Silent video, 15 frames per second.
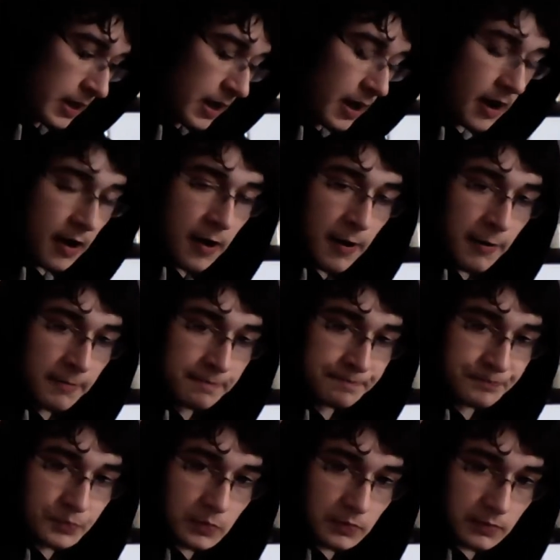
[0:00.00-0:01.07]
Um,
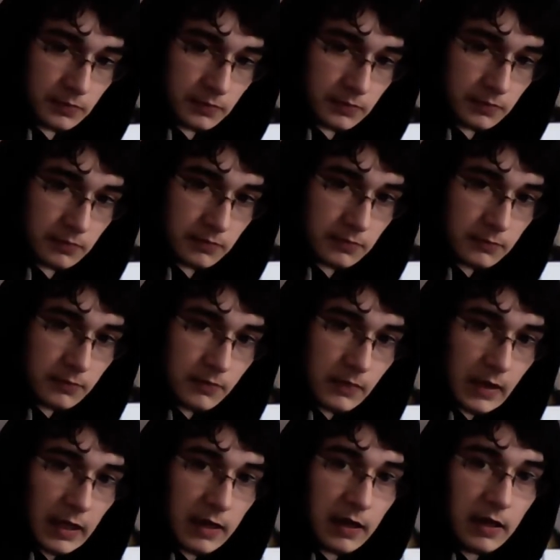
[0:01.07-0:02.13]

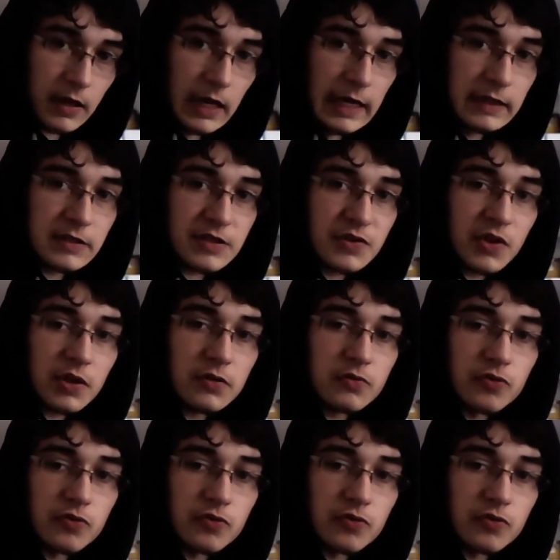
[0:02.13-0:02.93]
it's not